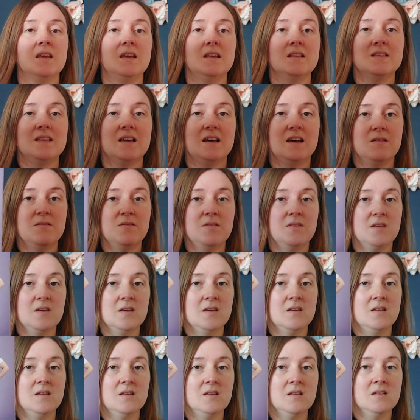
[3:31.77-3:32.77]
is out of
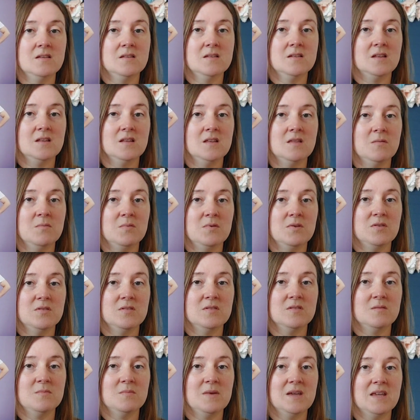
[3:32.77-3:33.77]
the Tilly and the
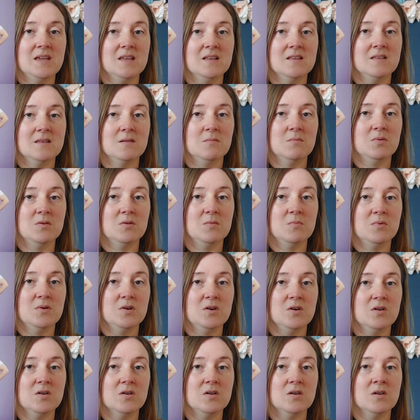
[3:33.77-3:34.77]
Buttons Make It Simple
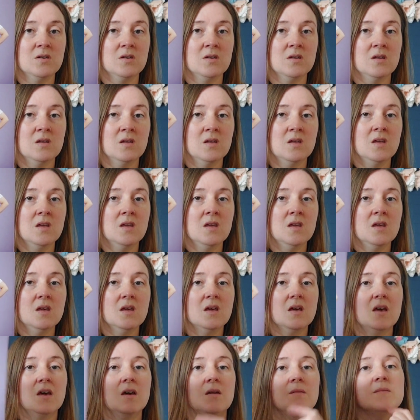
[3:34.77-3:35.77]
book.
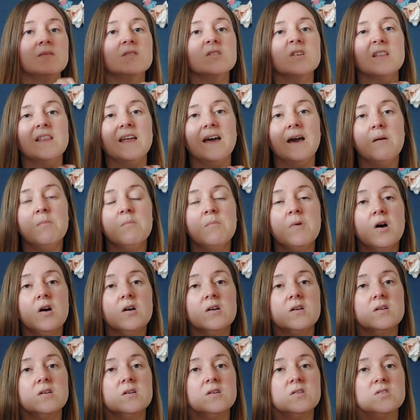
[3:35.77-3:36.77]
It's got like a
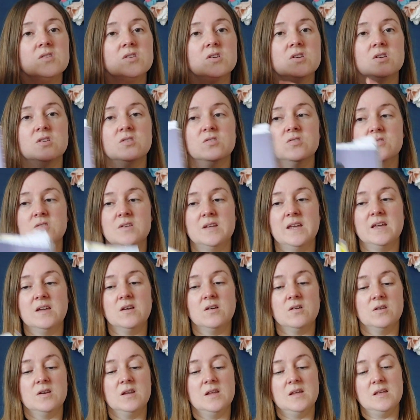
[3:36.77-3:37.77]
mock
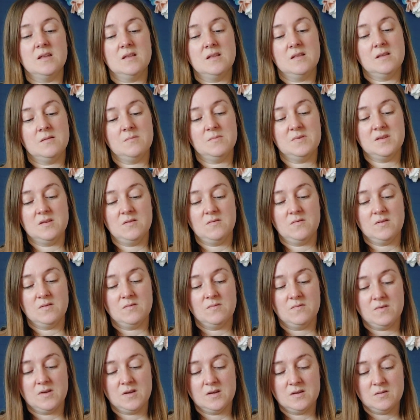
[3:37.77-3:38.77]
turtleneck on it. Let me see if I
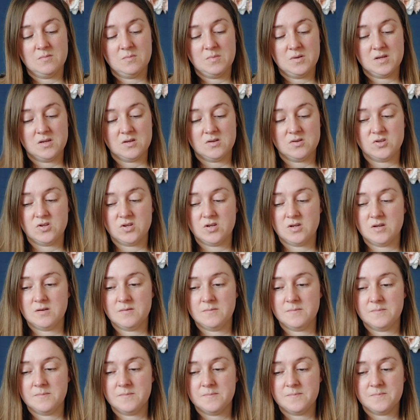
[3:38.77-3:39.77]
can find a picture.
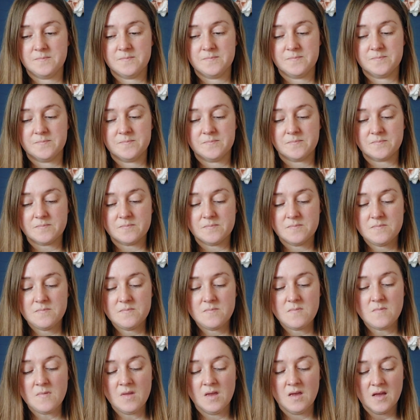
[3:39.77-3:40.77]

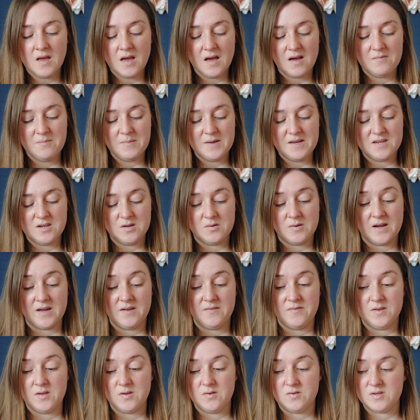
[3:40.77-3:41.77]
I've made it quite
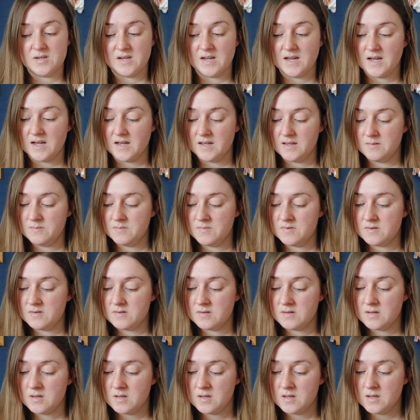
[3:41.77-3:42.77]
a few
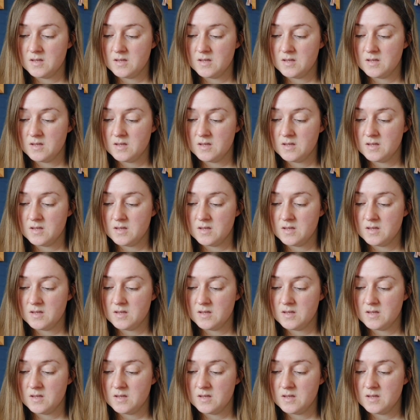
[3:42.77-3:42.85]
times.